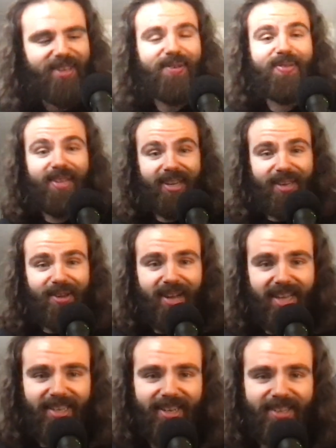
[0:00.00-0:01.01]
you think you
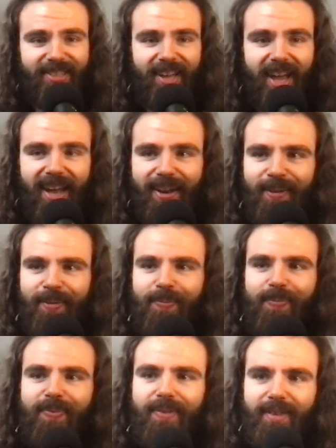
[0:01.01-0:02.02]
get to decide?
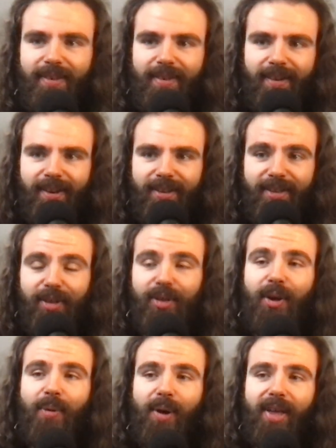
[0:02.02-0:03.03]
You
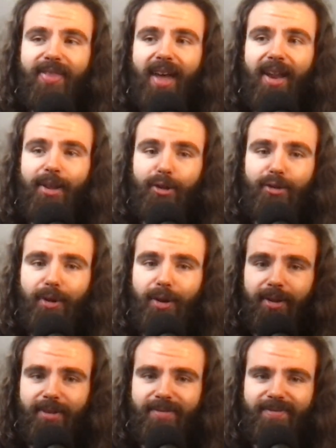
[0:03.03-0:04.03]
know what? That is
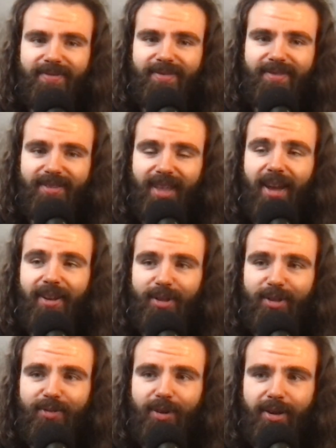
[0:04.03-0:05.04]
funny. That
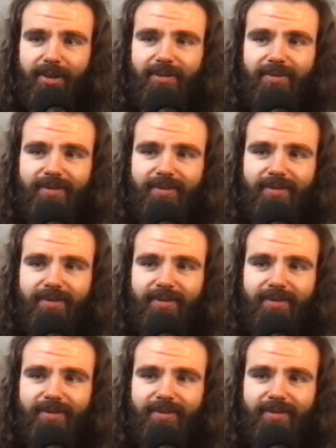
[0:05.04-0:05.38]
is funny.